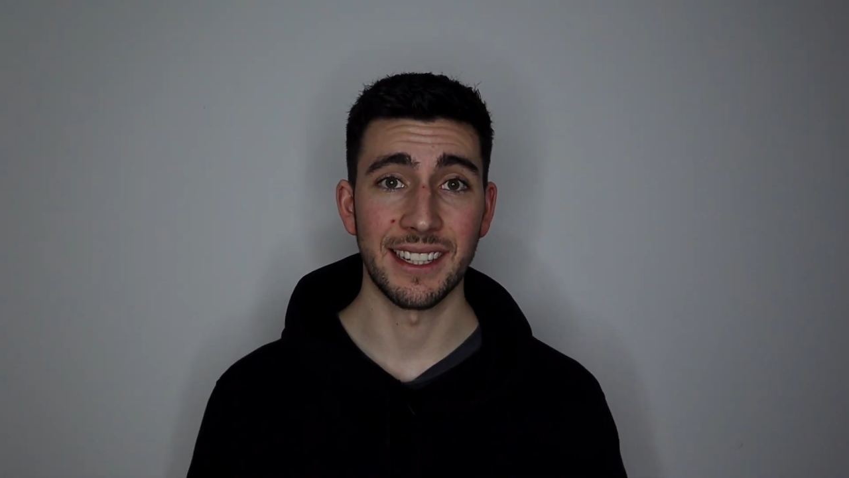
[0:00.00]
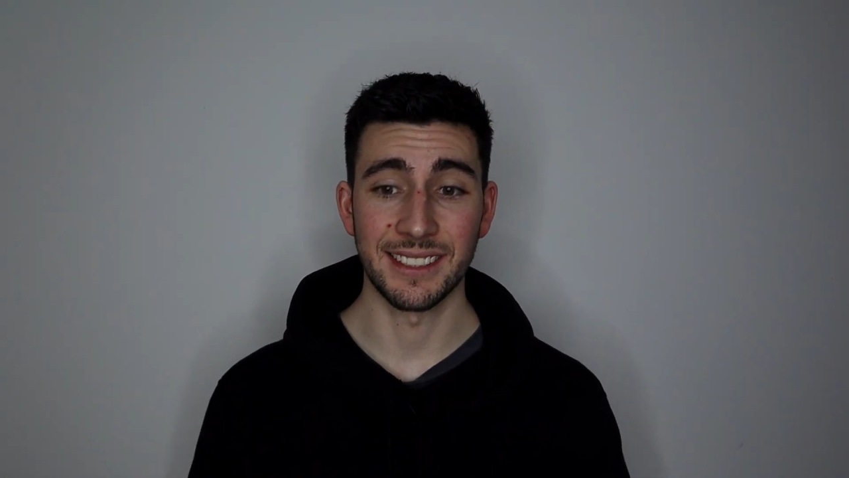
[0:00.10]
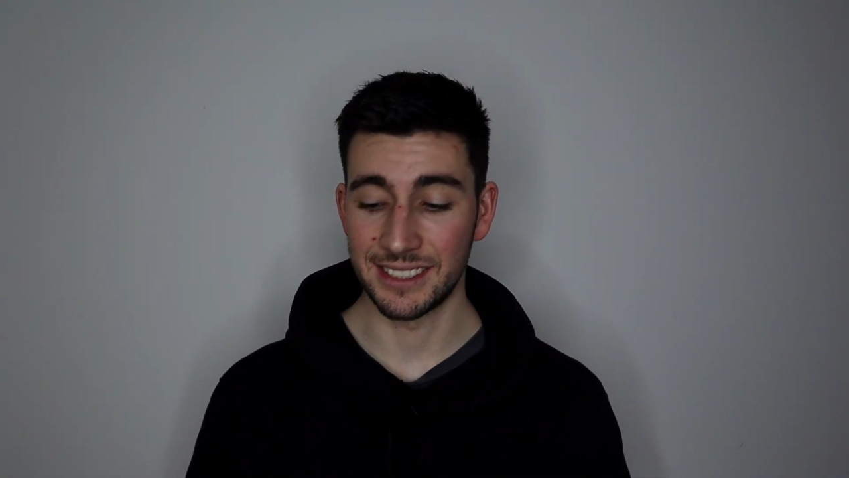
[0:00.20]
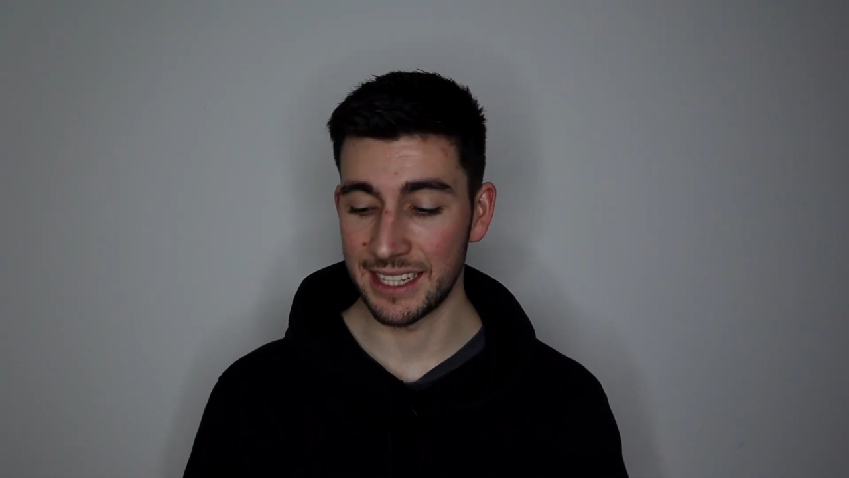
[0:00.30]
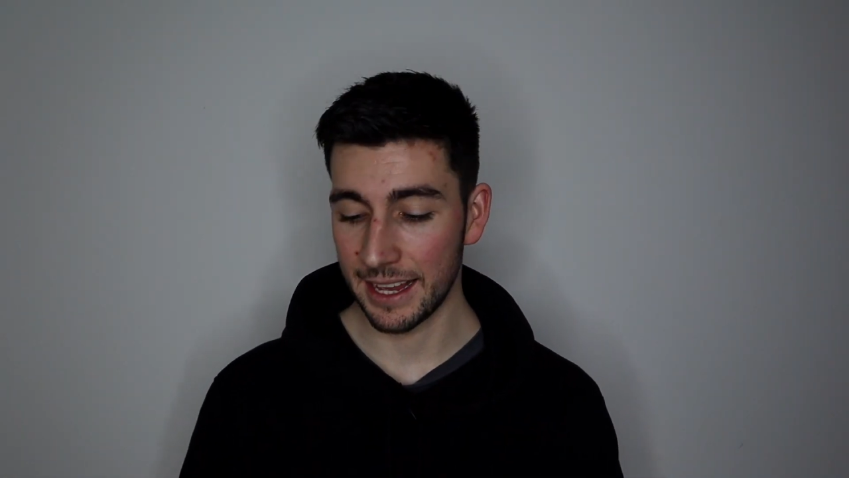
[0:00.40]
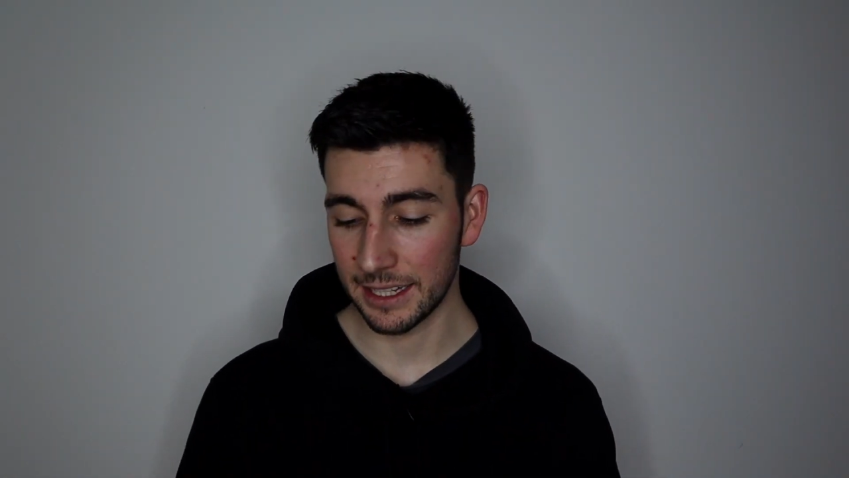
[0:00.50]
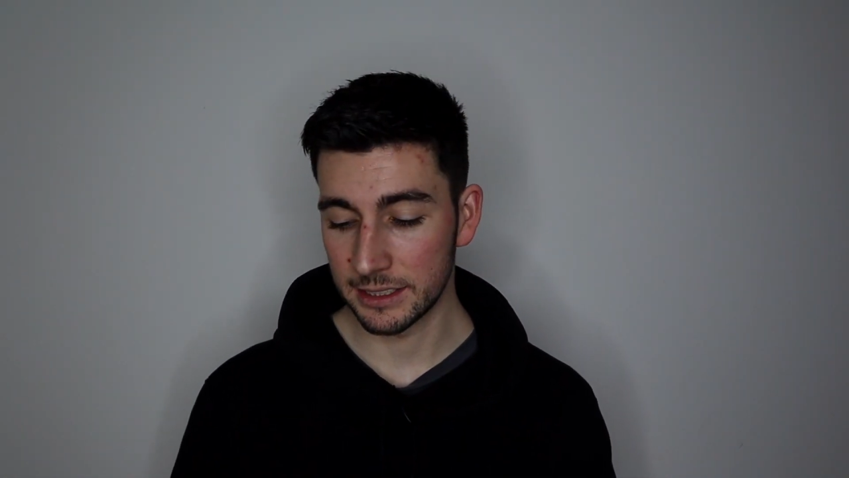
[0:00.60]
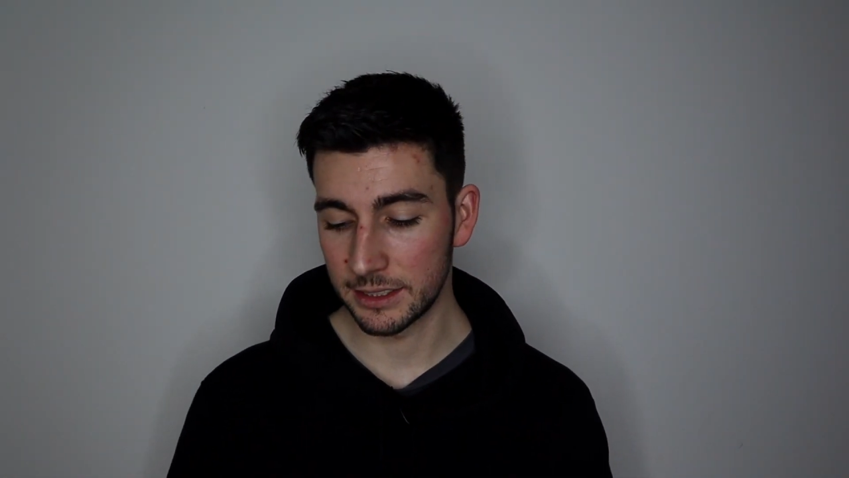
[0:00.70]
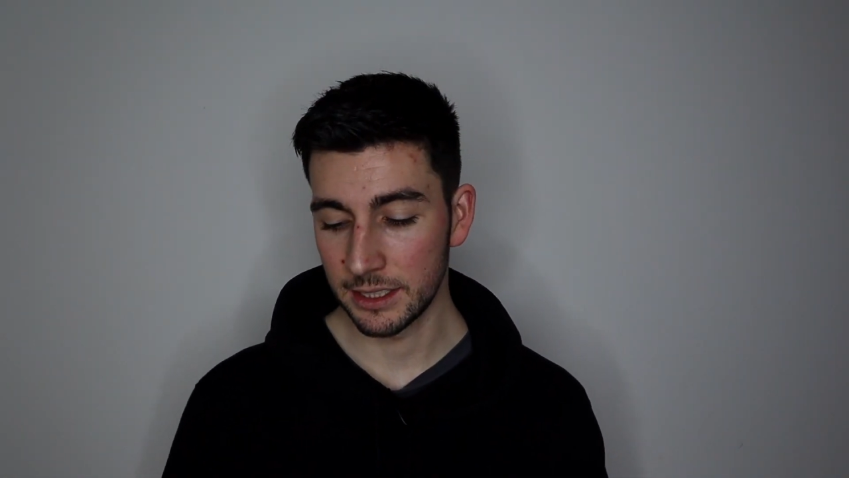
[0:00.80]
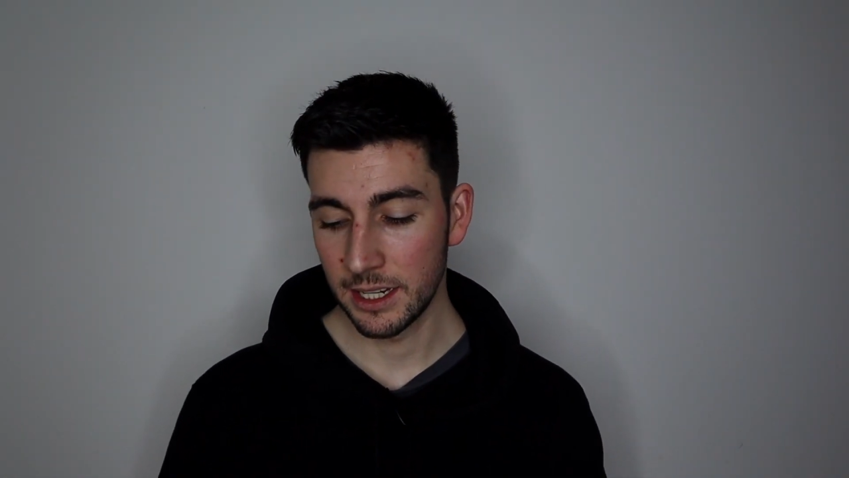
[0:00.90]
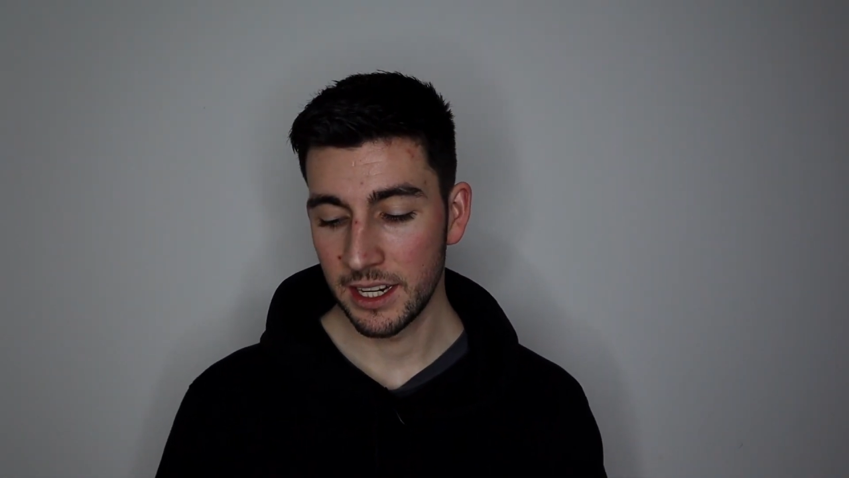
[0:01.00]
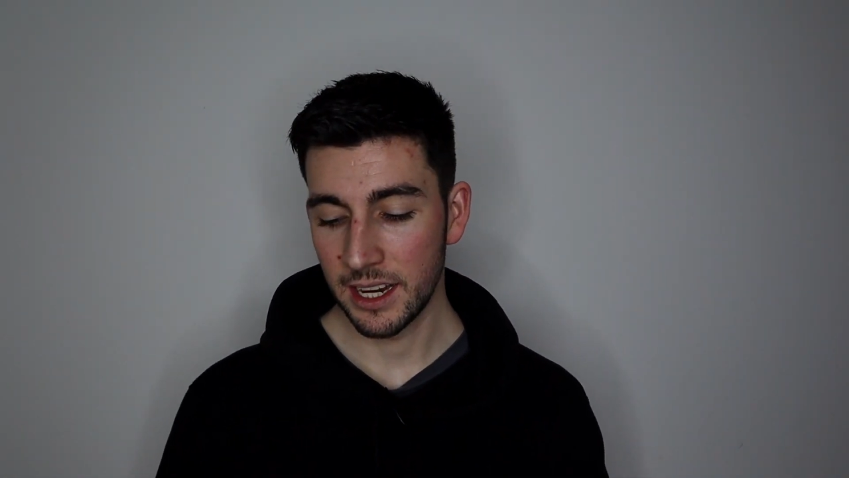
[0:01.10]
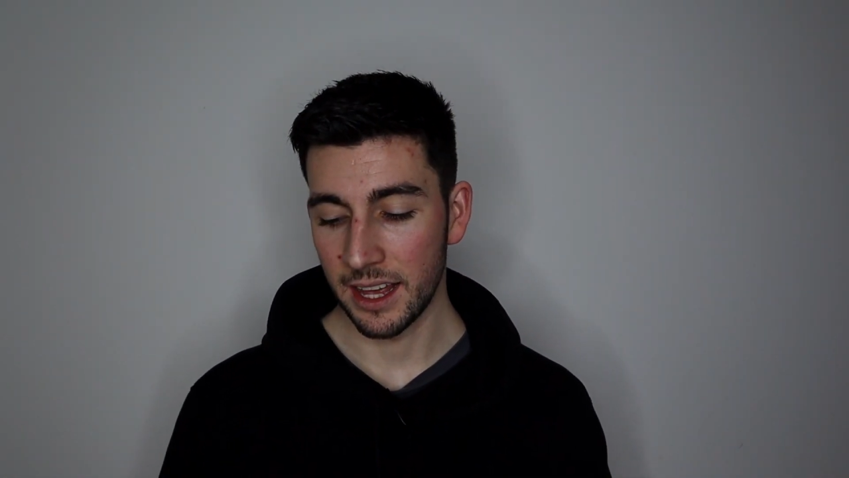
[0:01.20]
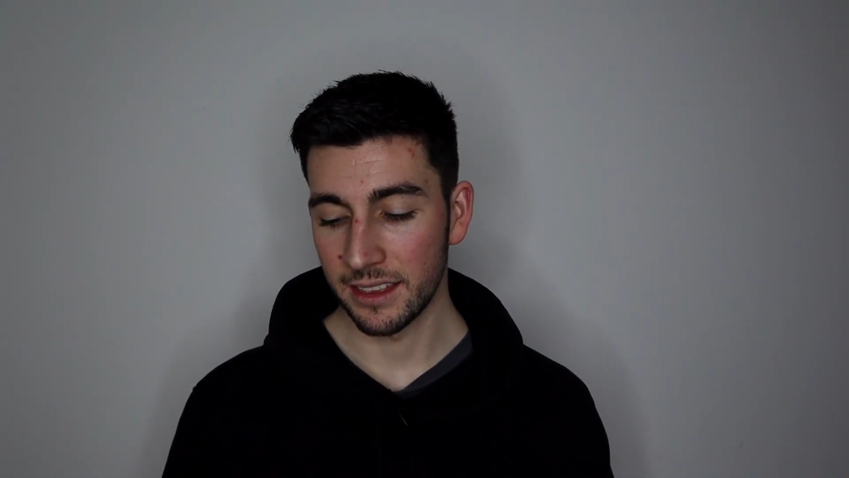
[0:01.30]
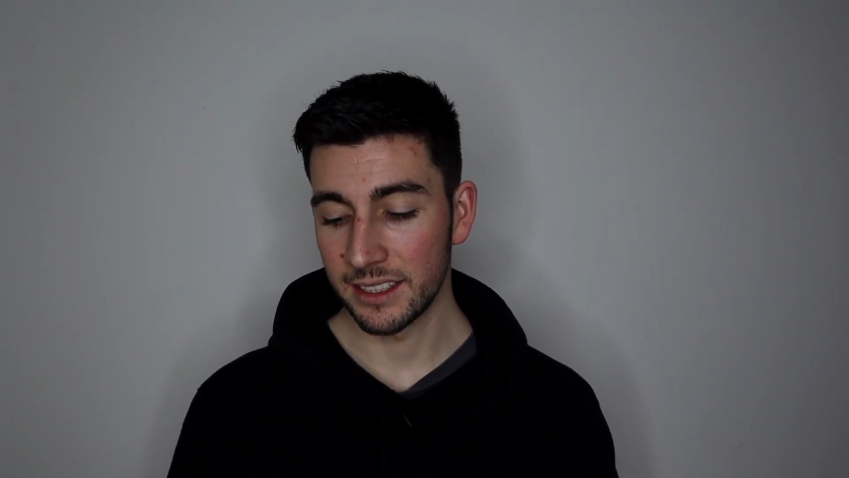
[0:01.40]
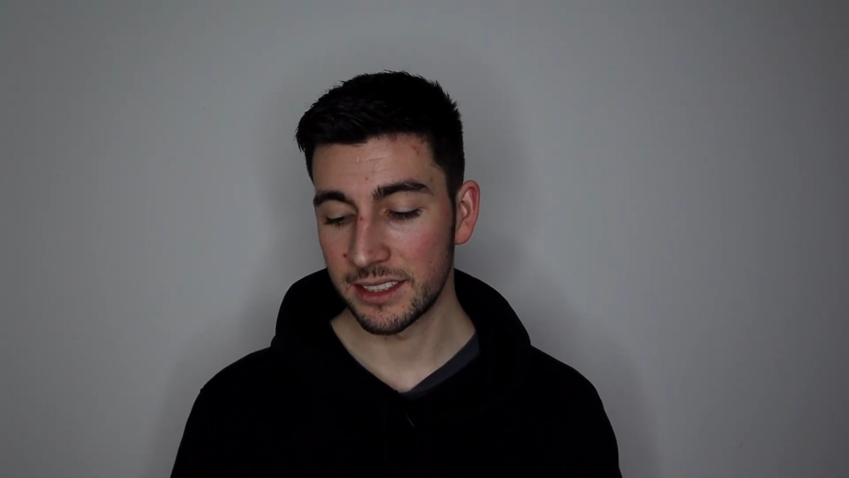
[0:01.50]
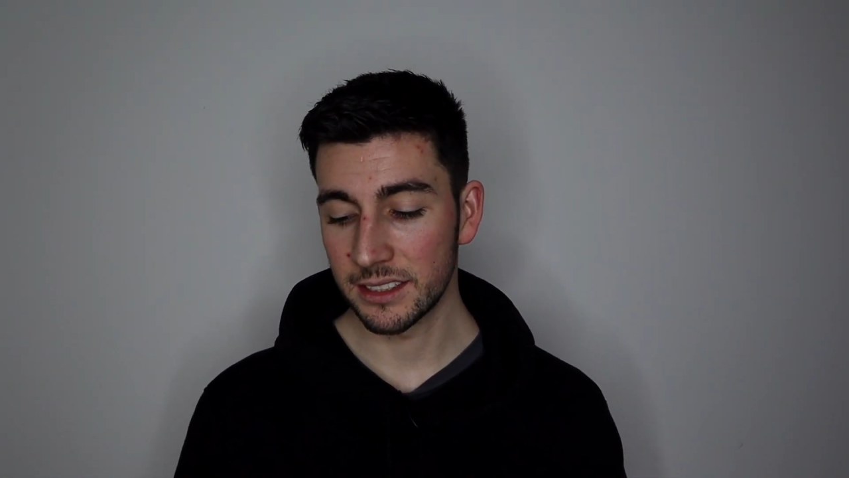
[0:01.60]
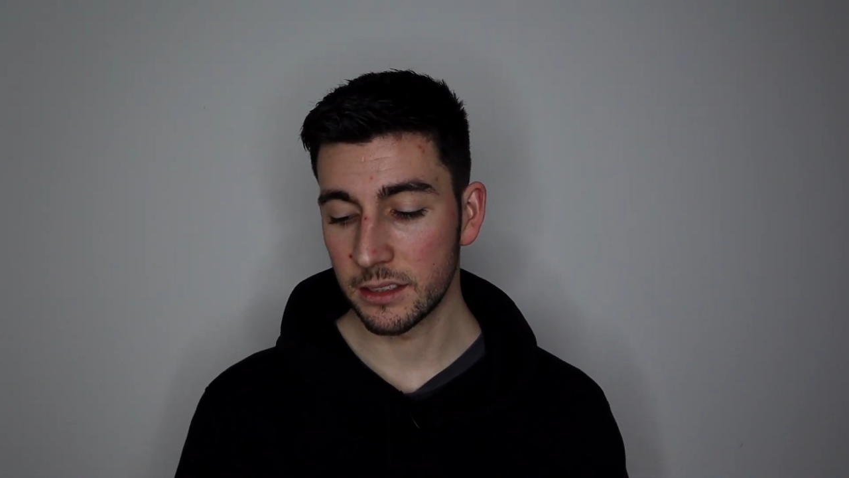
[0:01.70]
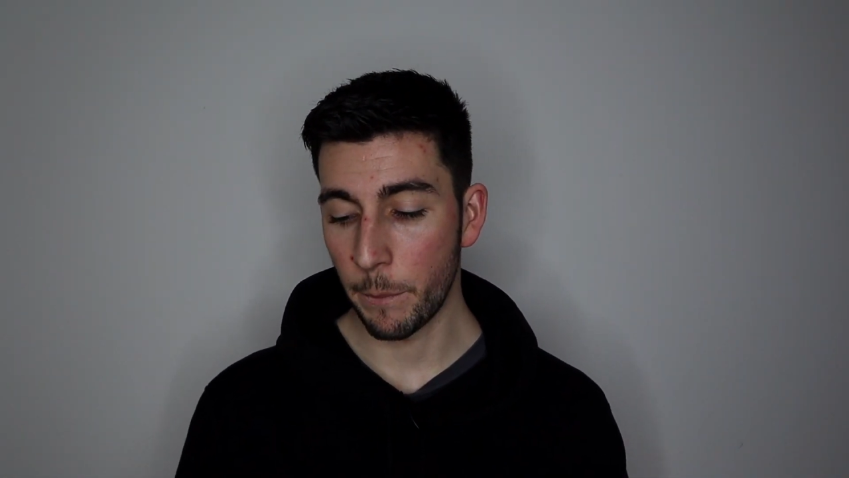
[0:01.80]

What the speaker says: 6. This is the